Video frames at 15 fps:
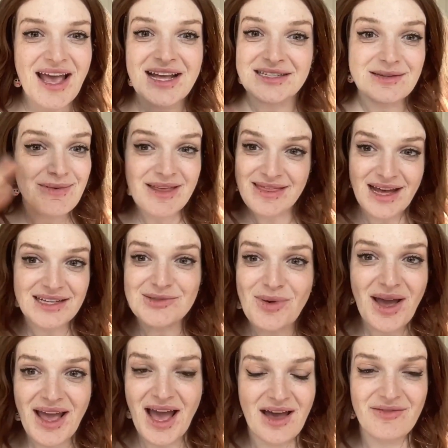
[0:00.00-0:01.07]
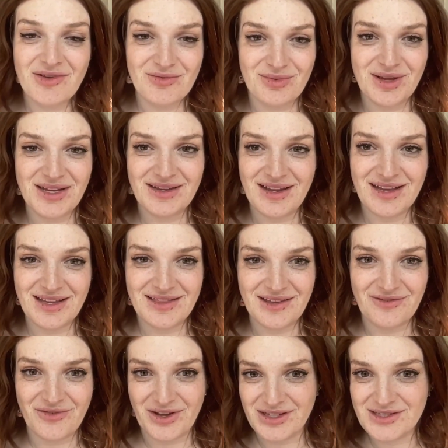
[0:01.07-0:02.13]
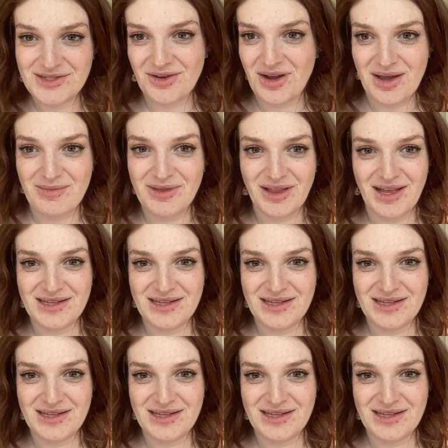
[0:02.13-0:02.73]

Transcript: to me, that's why I haven't written anything for Instagram in the last